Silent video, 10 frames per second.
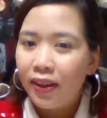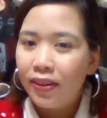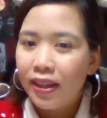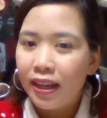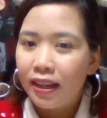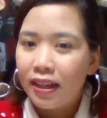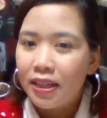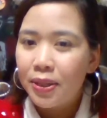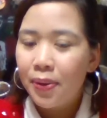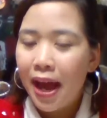Okay.
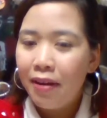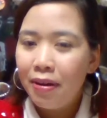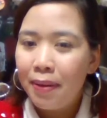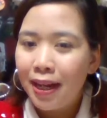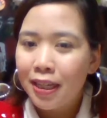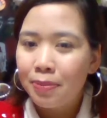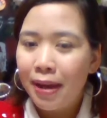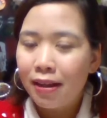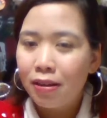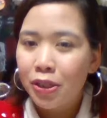So, Anrabag is
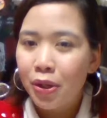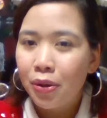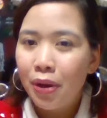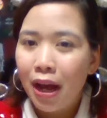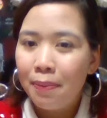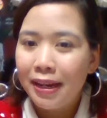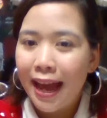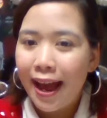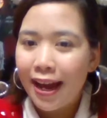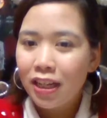back also. How
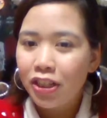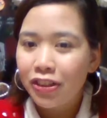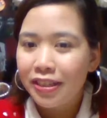about Ash?